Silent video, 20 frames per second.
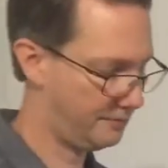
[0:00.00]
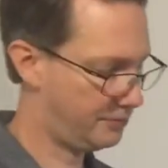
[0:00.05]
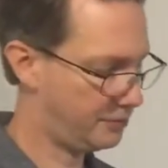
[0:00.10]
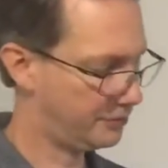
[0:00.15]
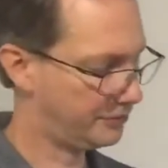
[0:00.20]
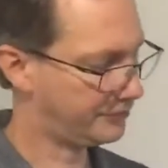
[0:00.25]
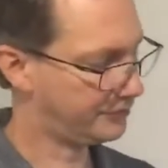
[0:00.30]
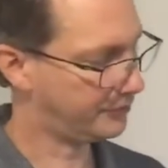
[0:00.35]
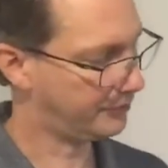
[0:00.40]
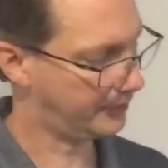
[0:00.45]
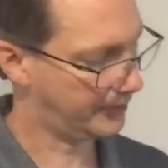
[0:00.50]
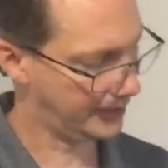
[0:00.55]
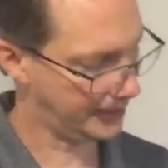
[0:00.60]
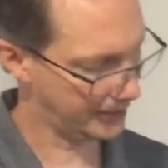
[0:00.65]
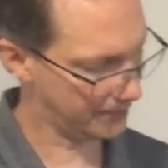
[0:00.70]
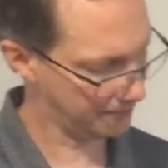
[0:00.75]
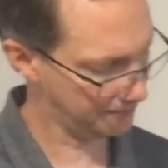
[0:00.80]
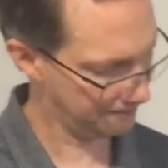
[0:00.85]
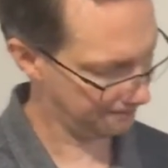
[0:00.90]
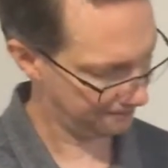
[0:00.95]
put through
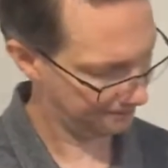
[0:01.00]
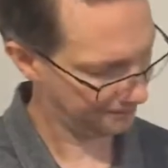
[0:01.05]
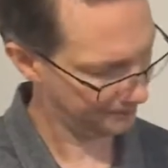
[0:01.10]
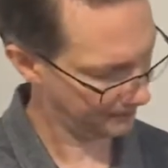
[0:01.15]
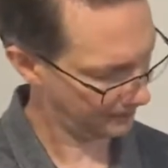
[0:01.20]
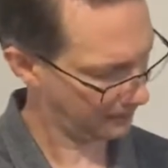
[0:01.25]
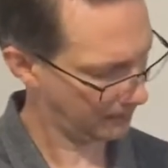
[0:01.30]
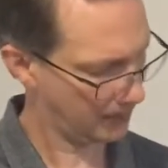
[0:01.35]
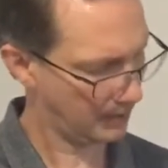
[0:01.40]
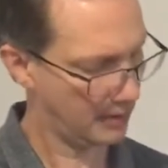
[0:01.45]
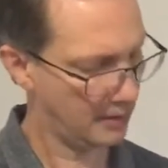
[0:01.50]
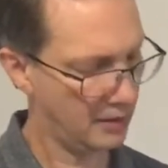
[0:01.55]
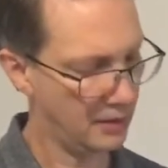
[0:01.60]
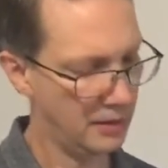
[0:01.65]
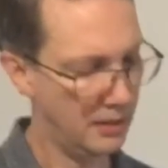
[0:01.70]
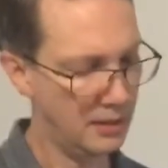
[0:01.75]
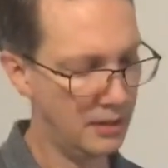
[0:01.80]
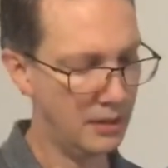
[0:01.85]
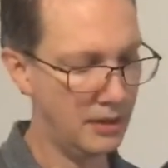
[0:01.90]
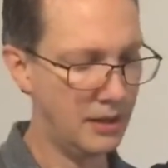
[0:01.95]
here,
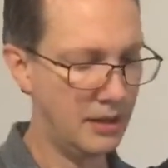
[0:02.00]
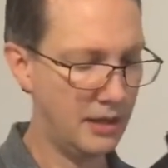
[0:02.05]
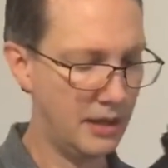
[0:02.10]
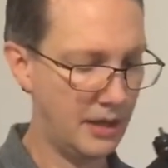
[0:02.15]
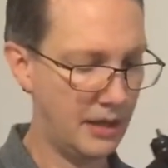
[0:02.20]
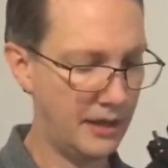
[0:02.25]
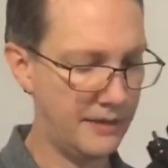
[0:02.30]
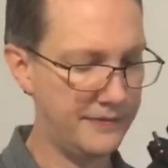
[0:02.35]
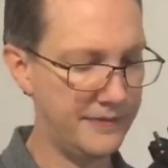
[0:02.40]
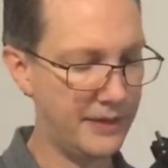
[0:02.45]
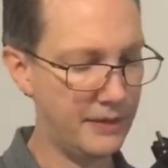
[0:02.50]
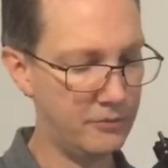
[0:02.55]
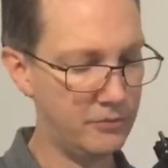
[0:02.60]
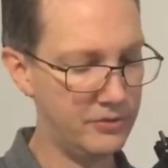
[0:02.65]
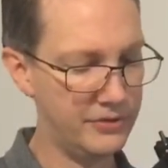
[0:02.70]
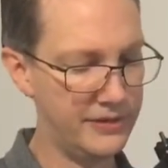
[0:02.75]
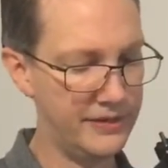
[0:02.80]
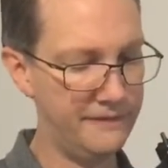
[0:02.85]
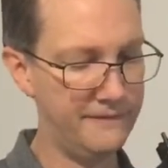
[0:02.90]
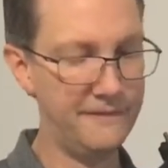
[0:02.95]
and that will
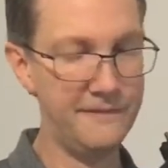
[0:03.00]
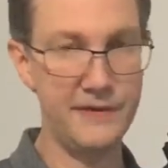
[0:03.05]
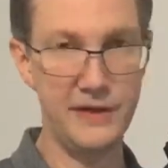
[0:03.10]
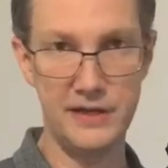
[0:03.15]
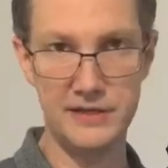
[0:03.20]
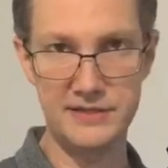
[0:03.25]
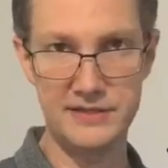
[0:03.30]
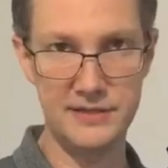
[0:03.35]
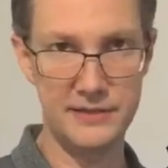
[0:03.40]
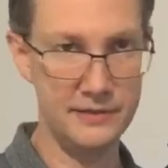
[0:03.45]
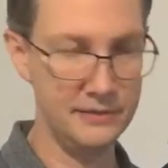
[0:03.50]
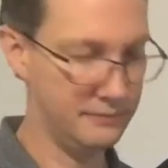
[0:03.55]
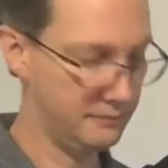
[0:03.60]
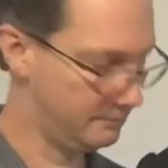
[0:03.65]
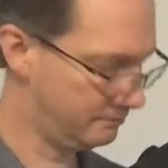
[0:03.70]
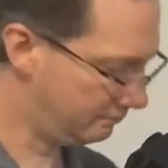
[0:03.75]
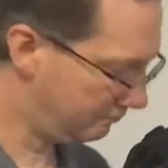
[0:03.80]
then fasten